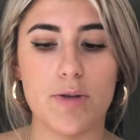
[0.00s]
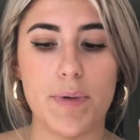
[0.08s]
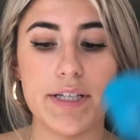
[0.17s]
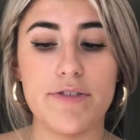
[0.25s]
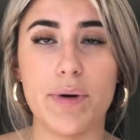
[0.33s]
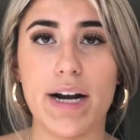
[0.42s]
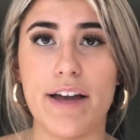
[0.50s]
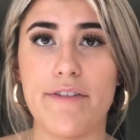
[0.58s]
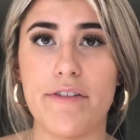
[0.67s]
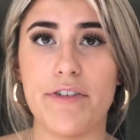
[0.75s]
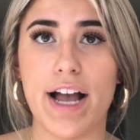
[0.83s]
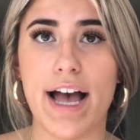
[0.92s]
expensive one I've
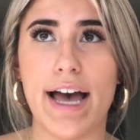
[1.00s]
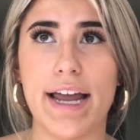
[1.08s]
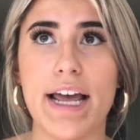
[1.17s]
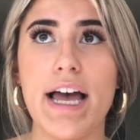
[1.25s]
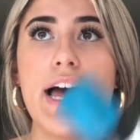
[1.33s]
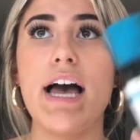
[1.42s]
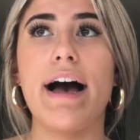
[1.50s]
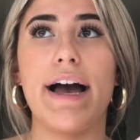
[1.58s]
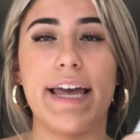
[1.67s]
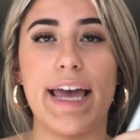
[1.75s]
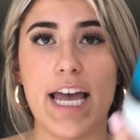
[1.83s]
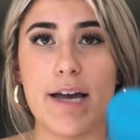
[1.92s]
ever had.
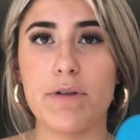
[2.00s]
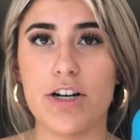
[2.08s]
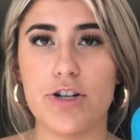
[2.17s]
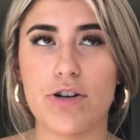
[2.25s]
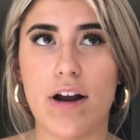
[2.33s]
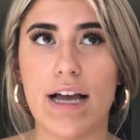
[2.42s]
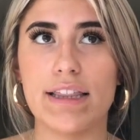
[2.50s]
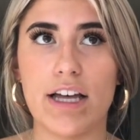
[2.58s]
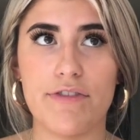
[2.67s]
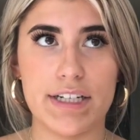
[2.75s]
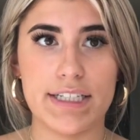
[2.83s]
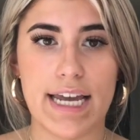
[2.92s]
I am gonna try
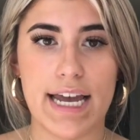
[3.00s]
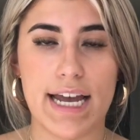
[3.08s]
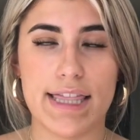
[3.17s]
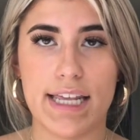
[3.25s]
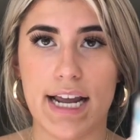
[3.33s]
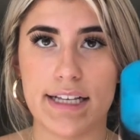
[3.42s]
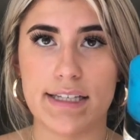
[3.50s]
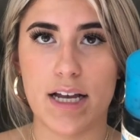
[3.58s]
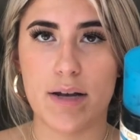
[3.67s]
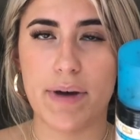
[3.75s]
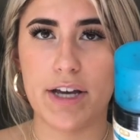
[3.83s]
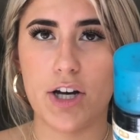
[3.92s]
Loving Tan the next
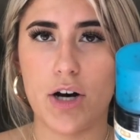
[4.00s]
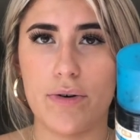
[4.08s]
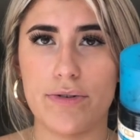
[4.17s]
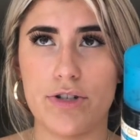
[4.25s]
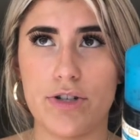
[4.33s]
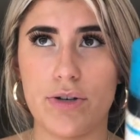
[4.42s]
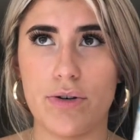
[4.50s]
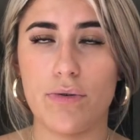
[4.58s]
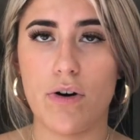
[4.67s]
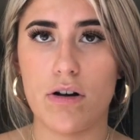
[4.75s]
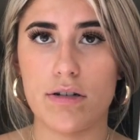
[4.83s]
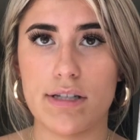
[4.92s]
time I go to
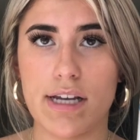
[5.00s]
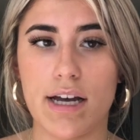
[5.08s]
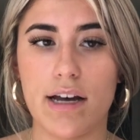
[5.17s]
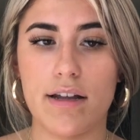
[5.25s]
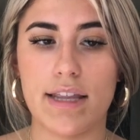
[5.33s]
Ulta.